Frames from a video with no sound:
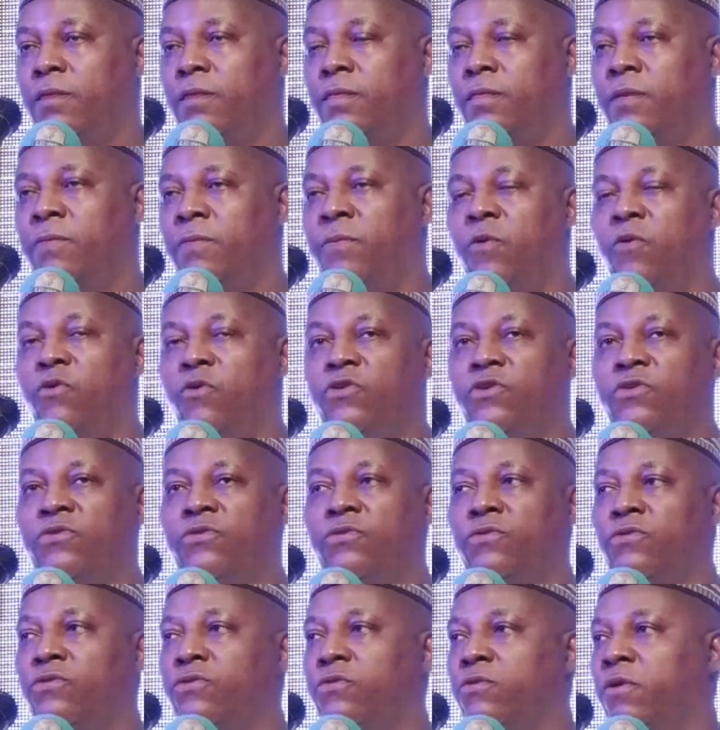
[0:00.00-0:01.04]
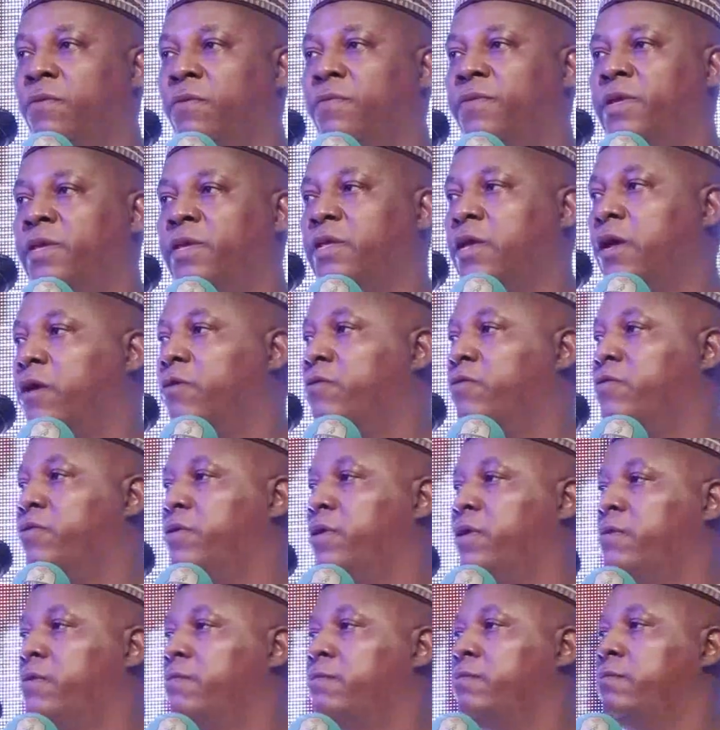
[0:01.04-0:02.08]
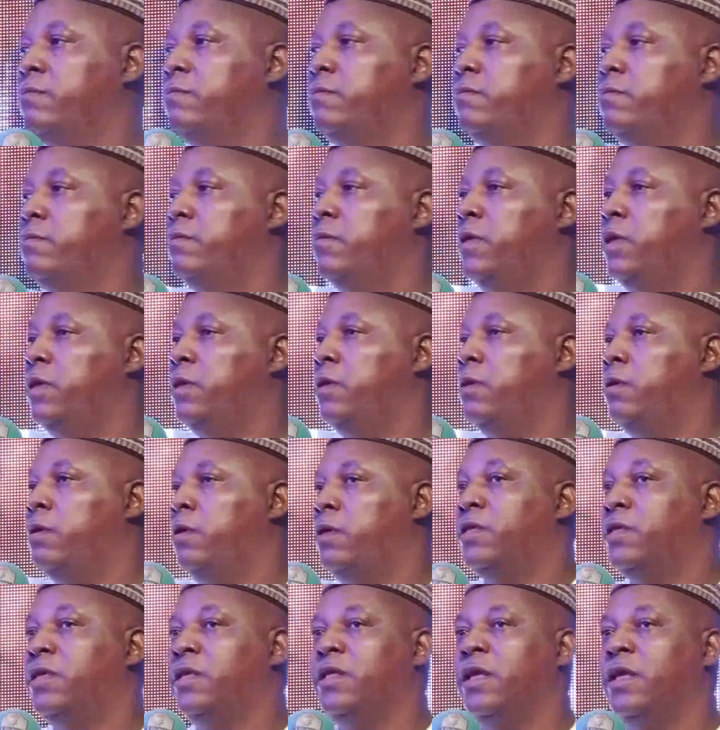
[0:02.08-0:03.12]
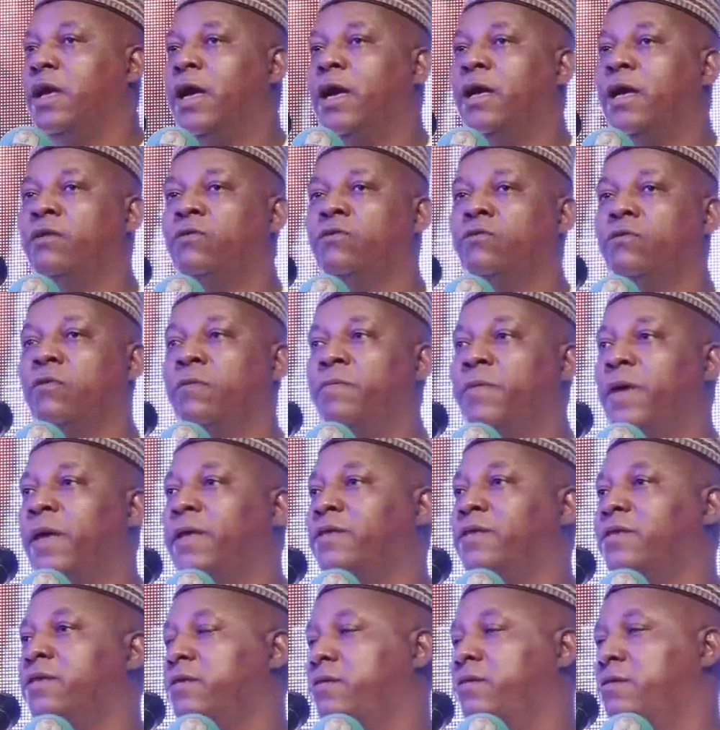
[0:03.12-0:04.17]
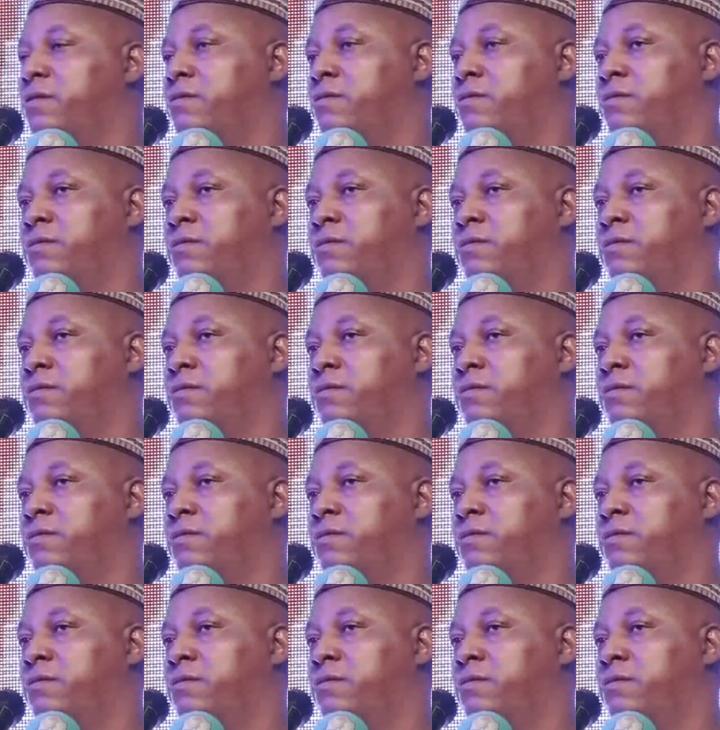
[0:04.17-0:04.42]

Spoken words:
The fortunes of this country is in the hands of us,